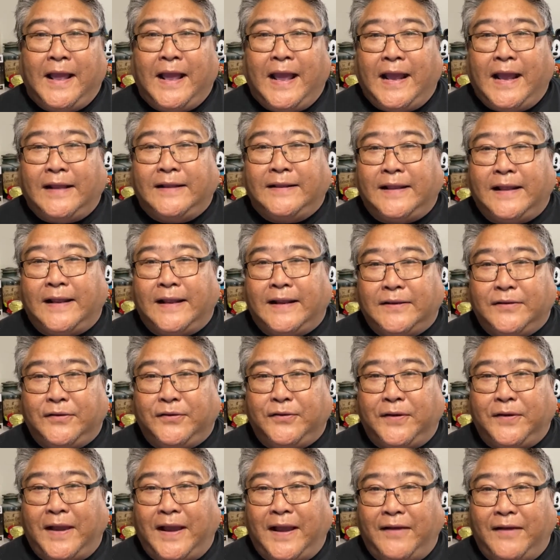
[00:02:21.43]
And then
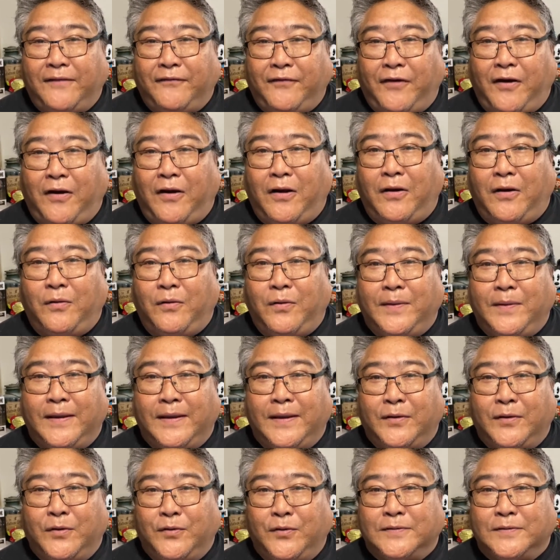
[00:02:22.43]
you have
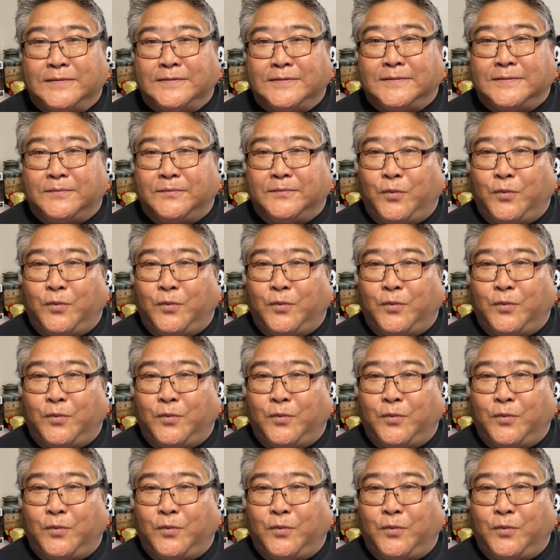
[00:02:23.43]
Honghui, who's